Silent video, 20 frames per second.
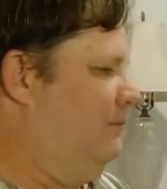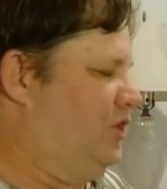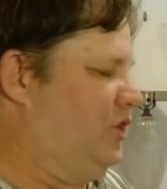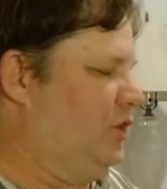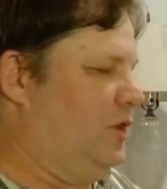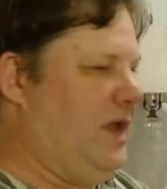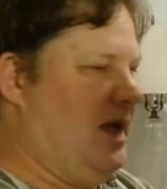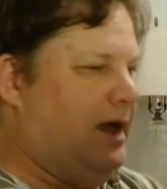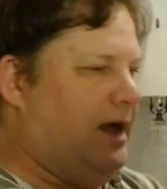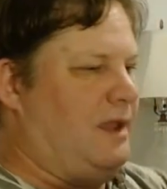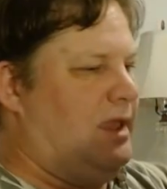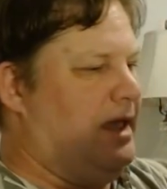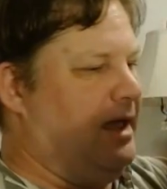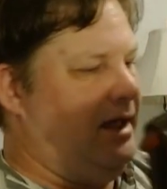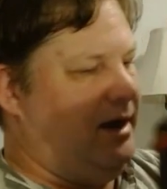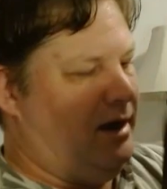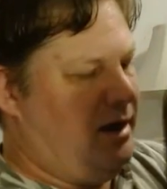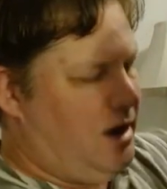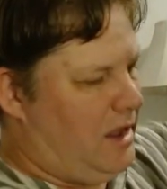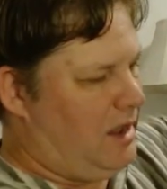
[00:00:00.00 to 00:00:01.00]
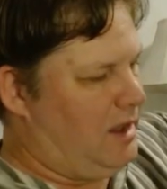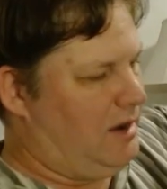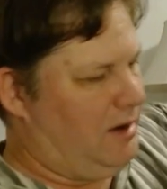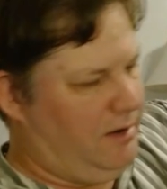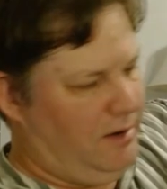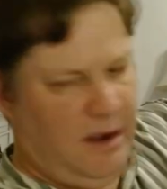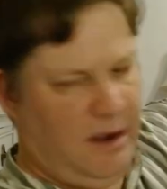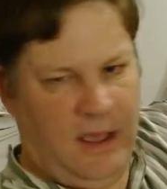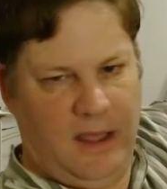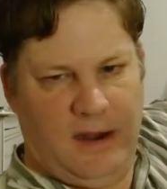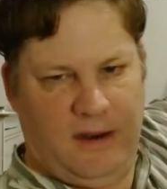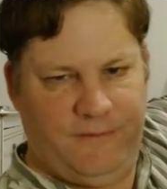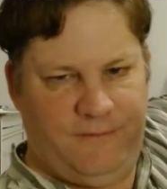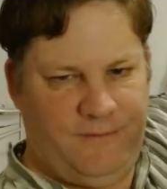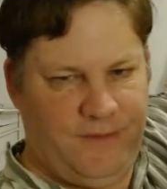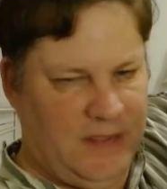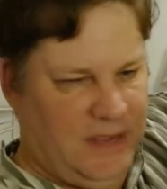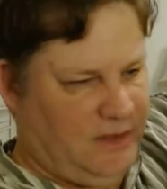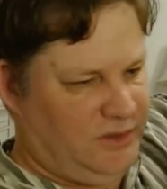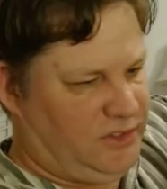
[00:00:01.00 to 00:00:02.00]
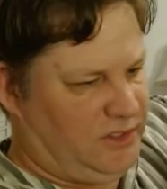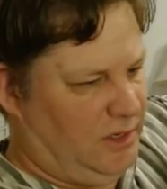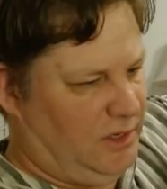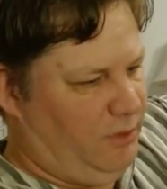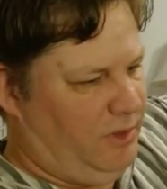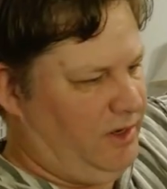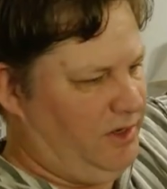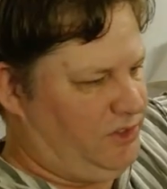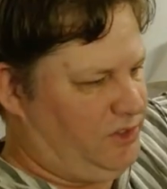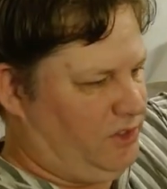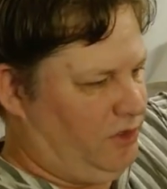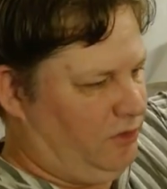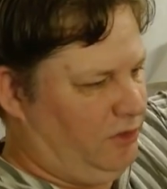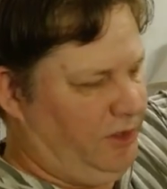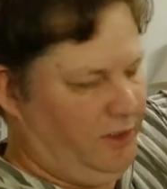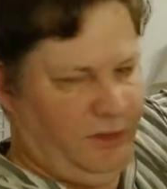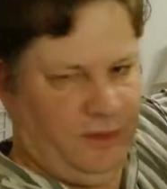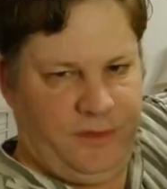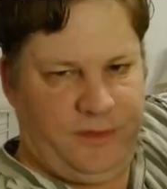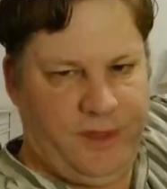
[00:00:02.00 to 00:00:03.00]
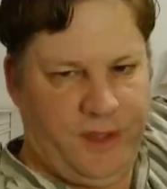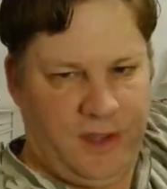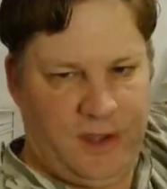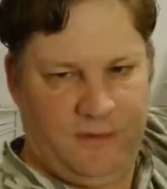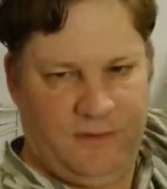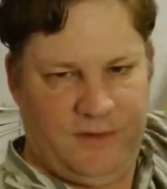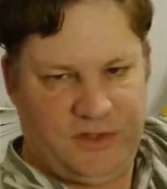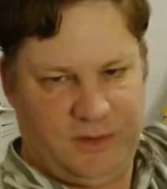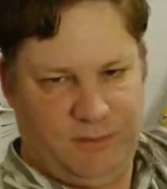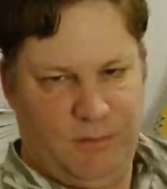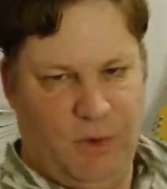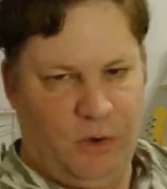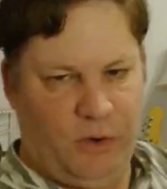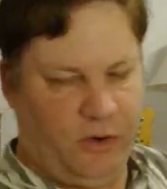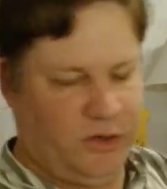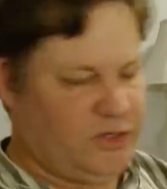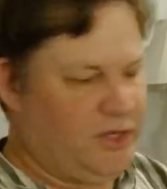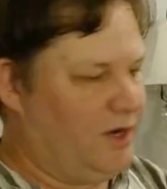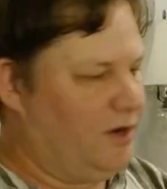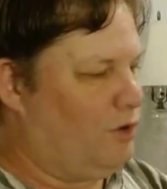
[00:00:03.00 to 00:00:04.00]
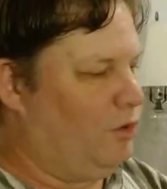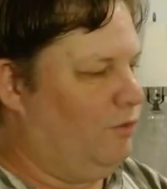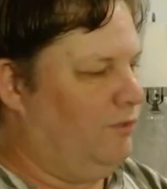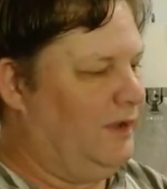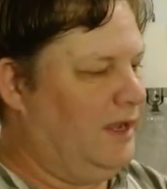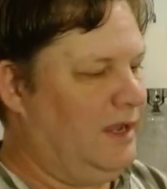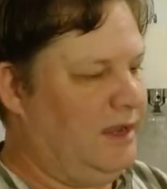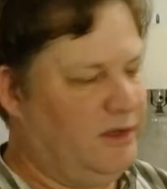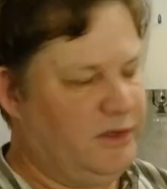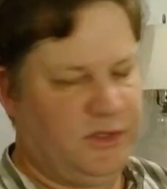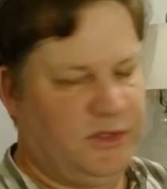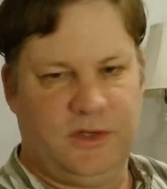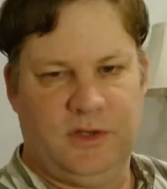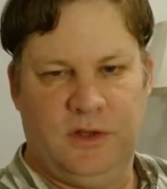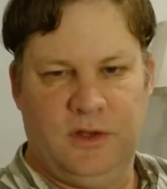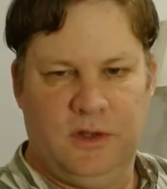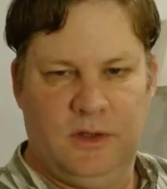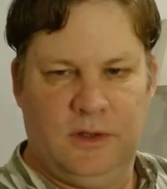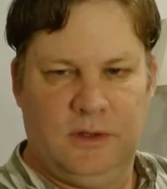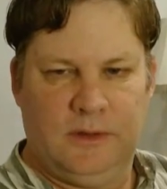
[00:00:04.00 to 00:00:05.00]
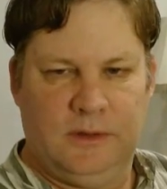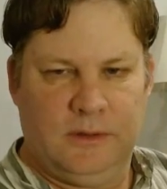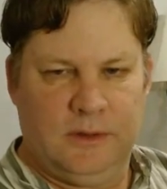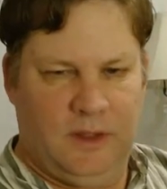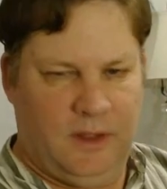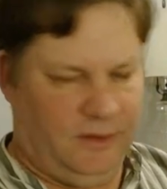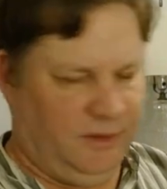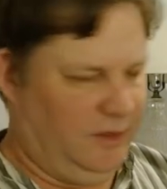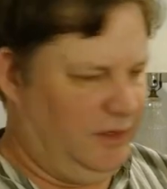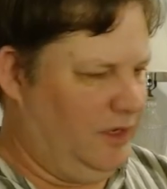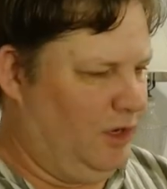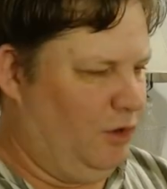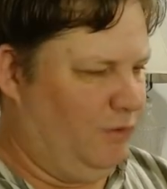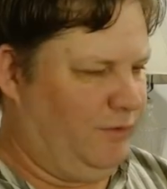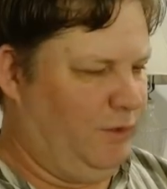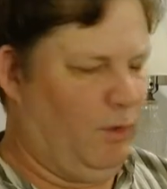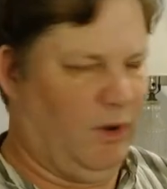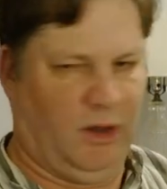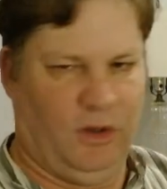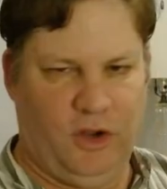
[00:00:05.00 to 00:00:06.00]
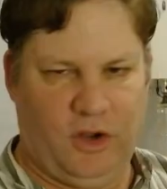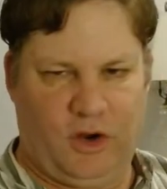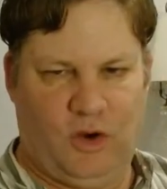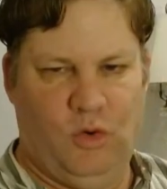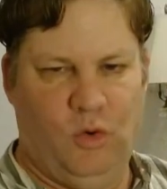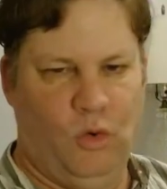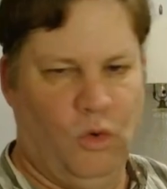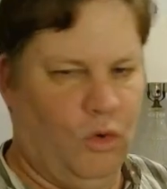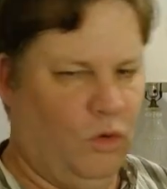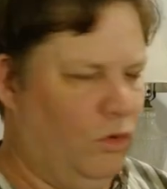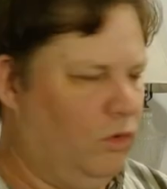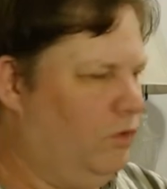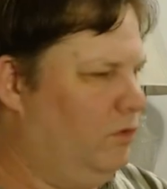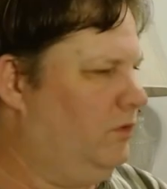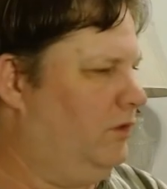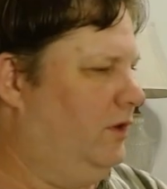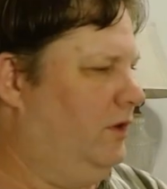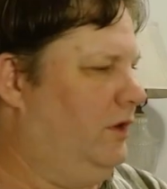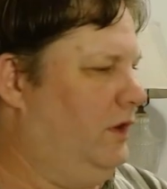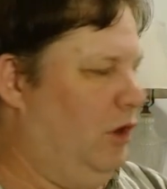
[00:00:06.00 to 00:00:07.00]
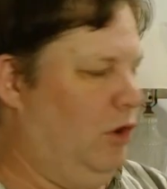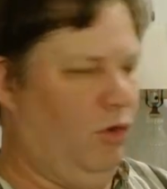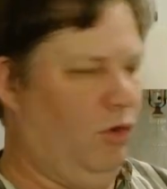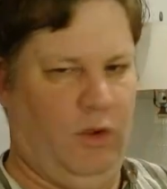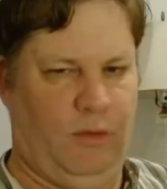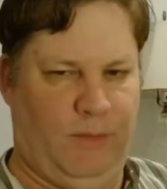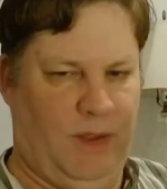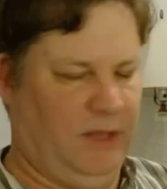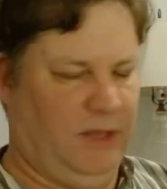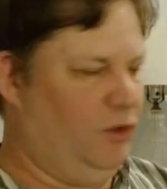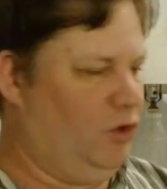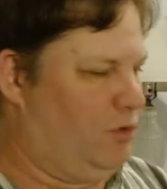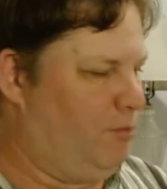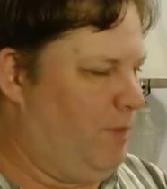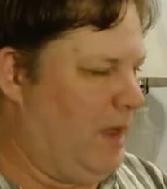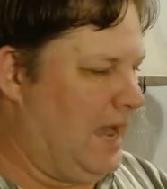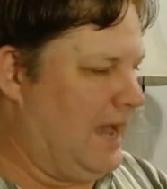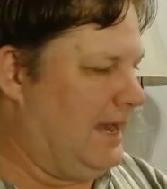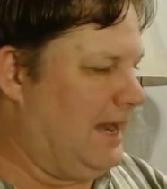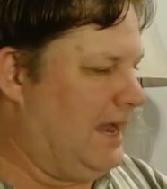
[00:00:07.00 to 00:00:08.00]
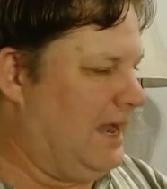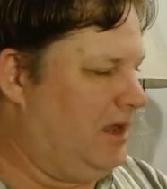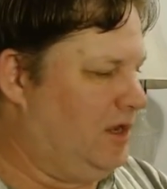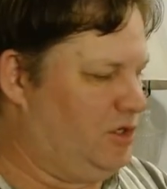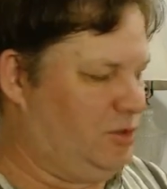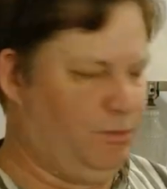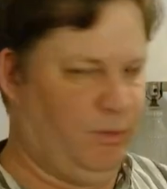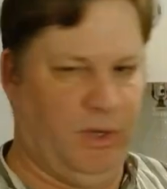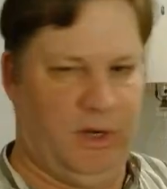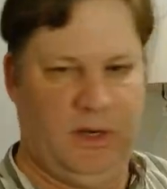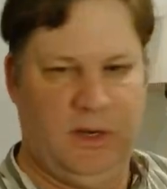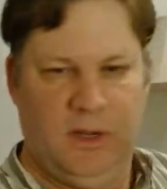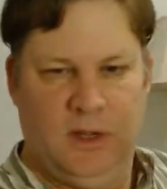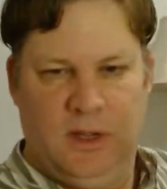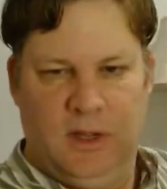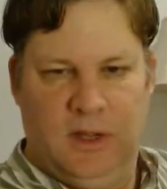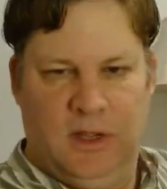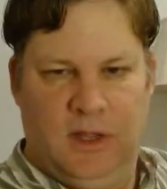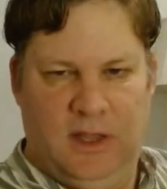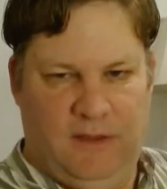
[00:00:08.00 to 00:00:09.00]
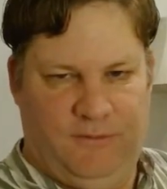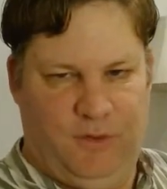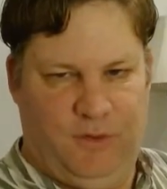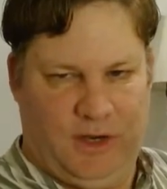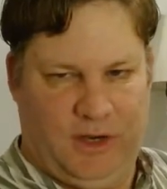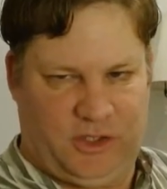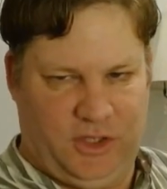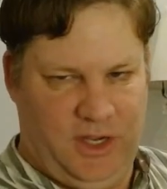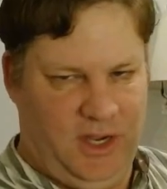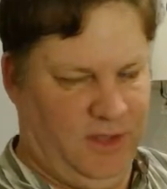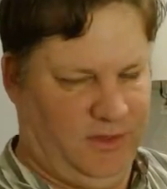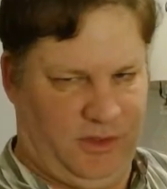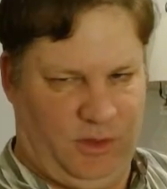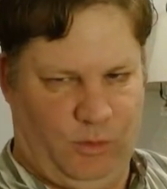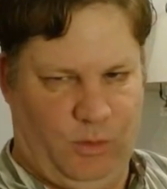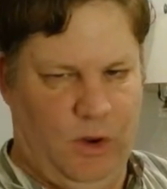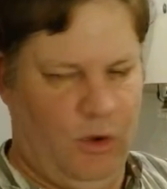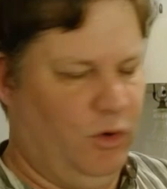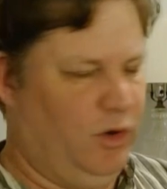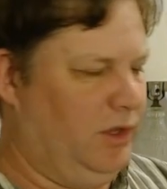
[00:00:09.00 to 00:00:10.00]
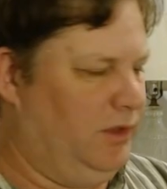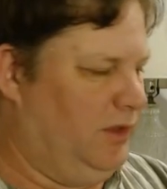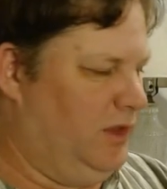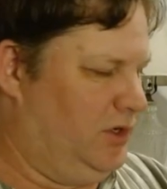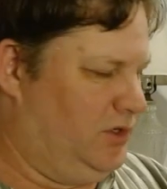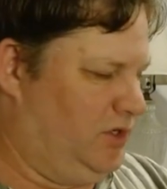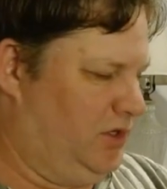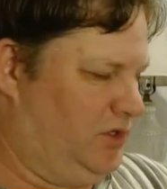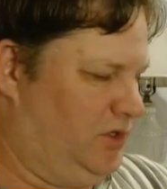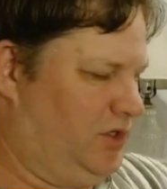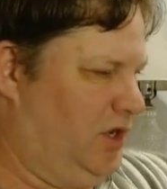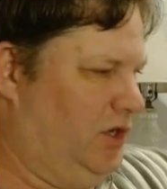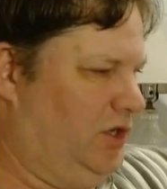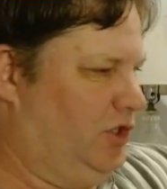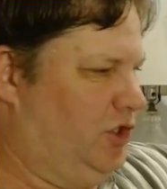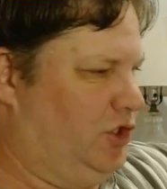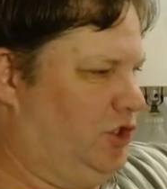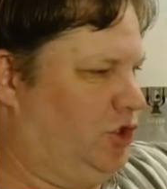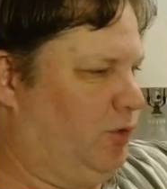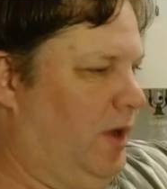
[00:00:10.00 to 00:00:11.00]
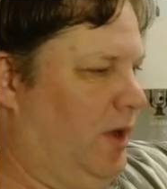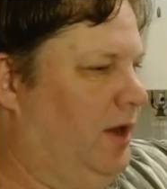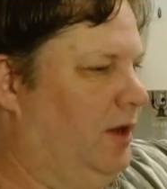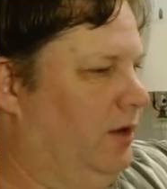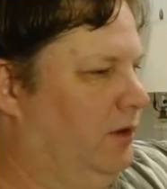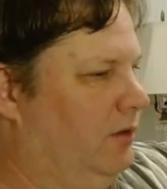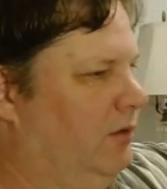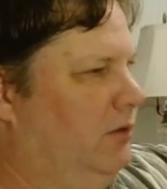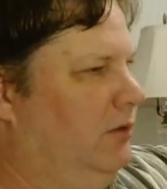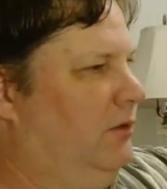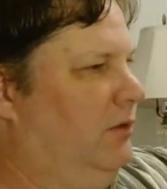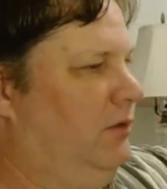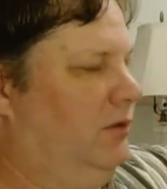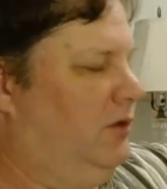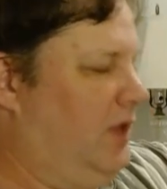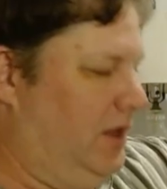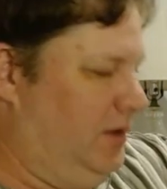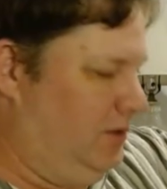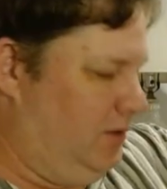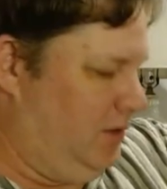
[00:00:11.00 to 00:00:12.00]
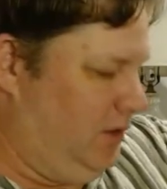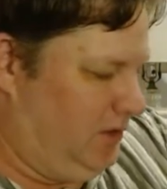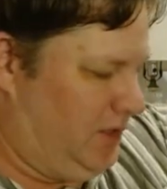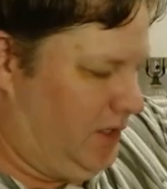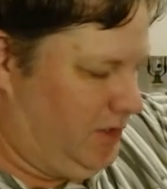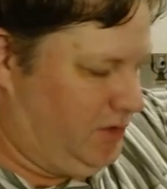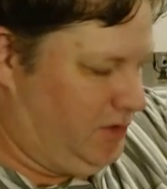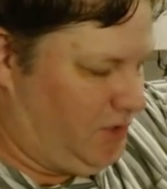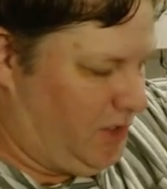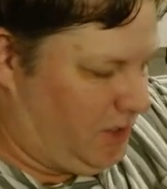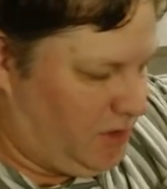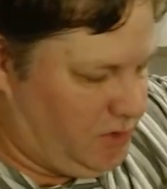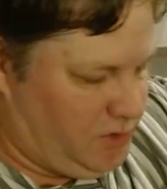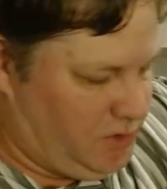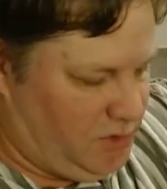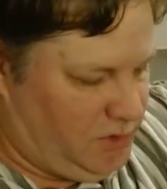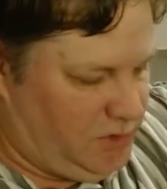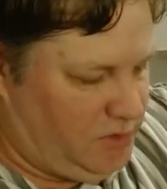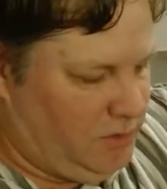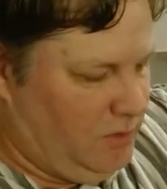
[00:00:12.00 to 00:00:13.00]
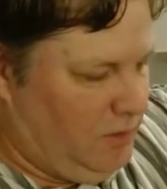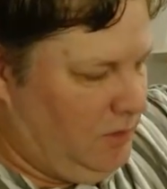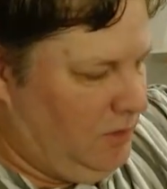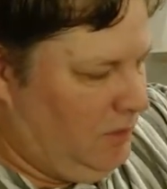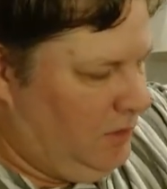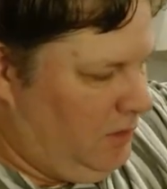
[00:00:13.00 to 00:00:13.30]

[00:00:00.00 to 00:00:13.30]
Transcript: So yeah, again, not a vest I would necessarily think of as a motorcycle vest. If you want to look cool, it might look badass, but if you actually hit the road in this, it's going to just shred in 10 seconds.